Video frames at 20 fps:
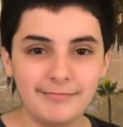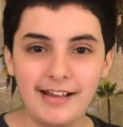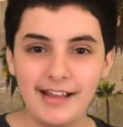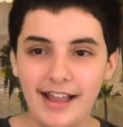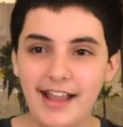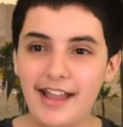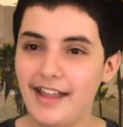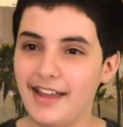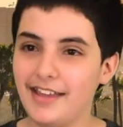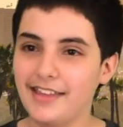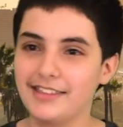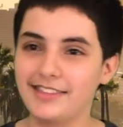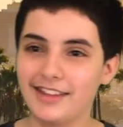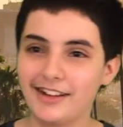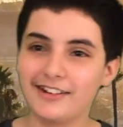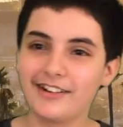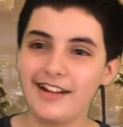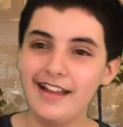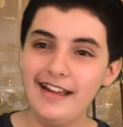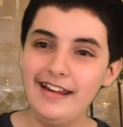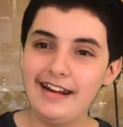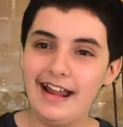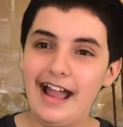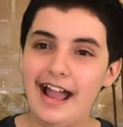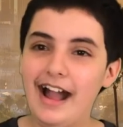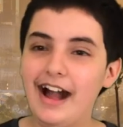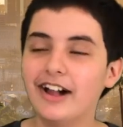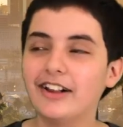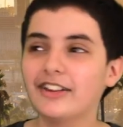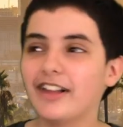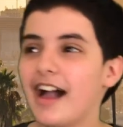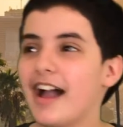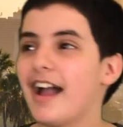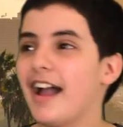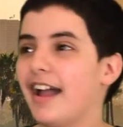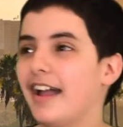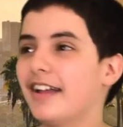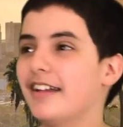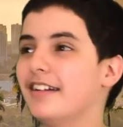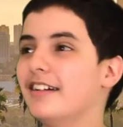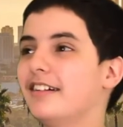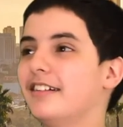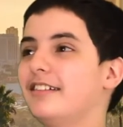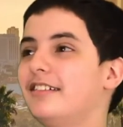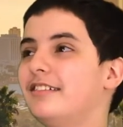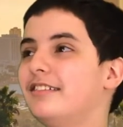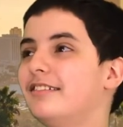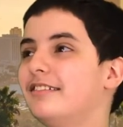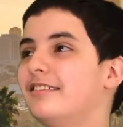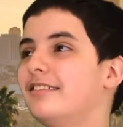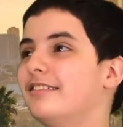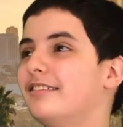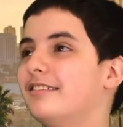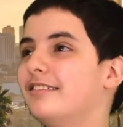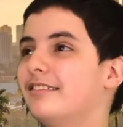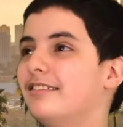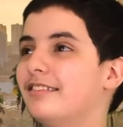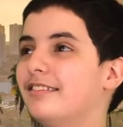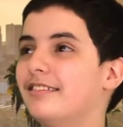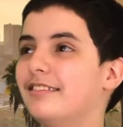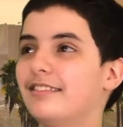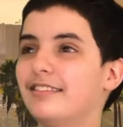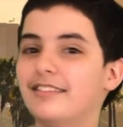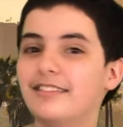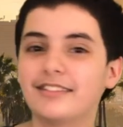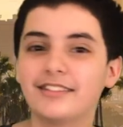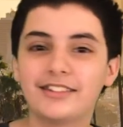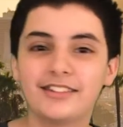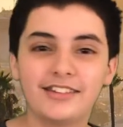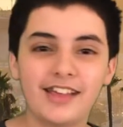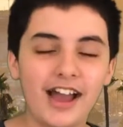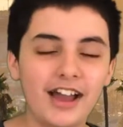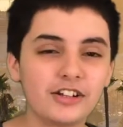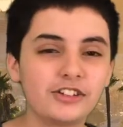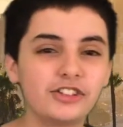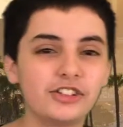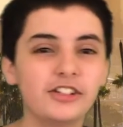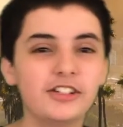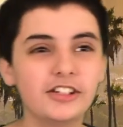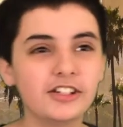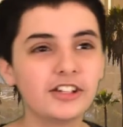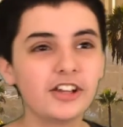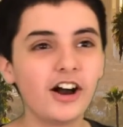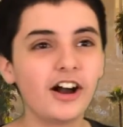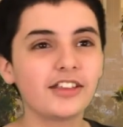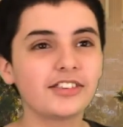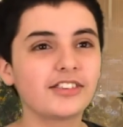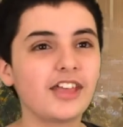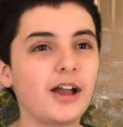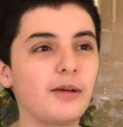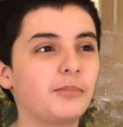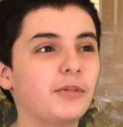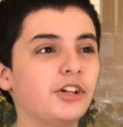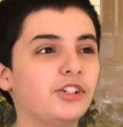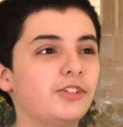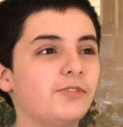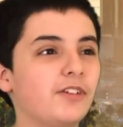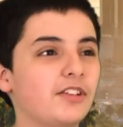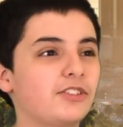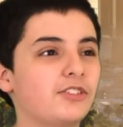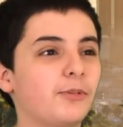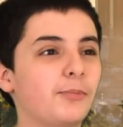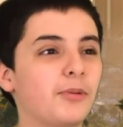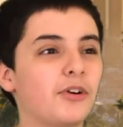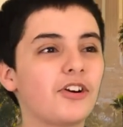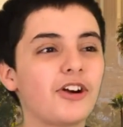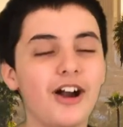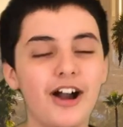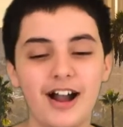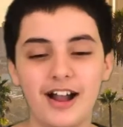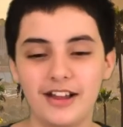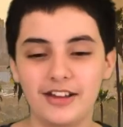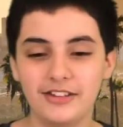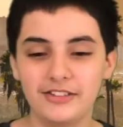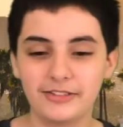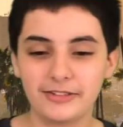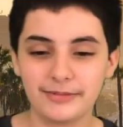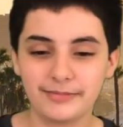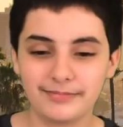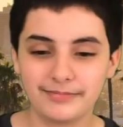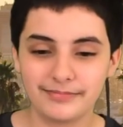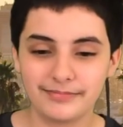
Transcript: Hey, they're in LA. It's actually not that much of a surprise.